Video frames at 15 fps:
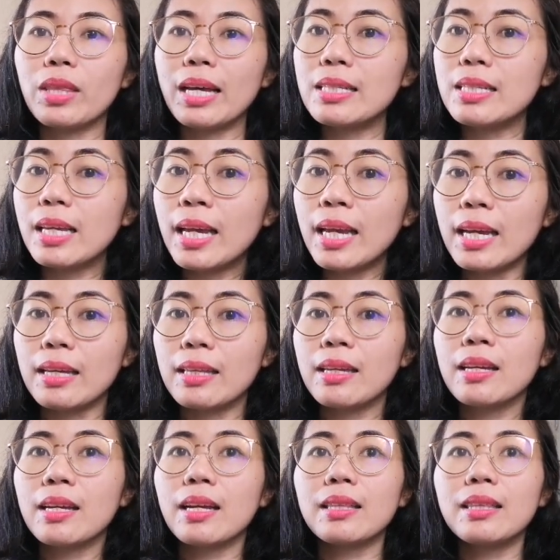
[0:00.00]
So that's
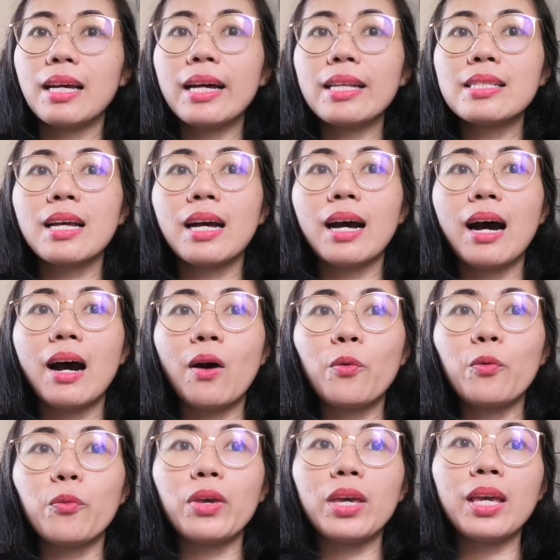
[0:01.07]
it. That's
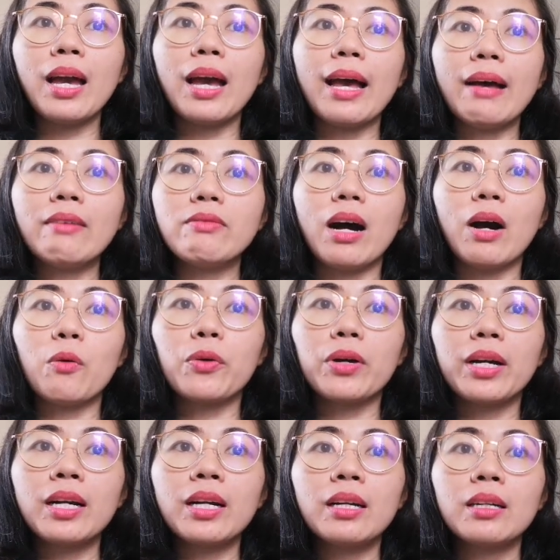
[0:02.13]
how we
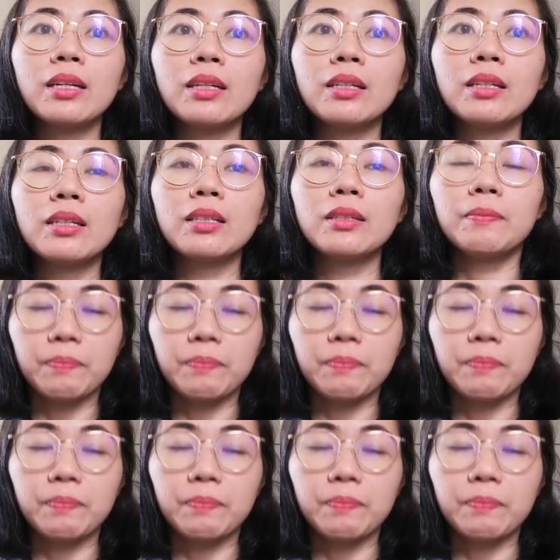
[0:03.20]
have our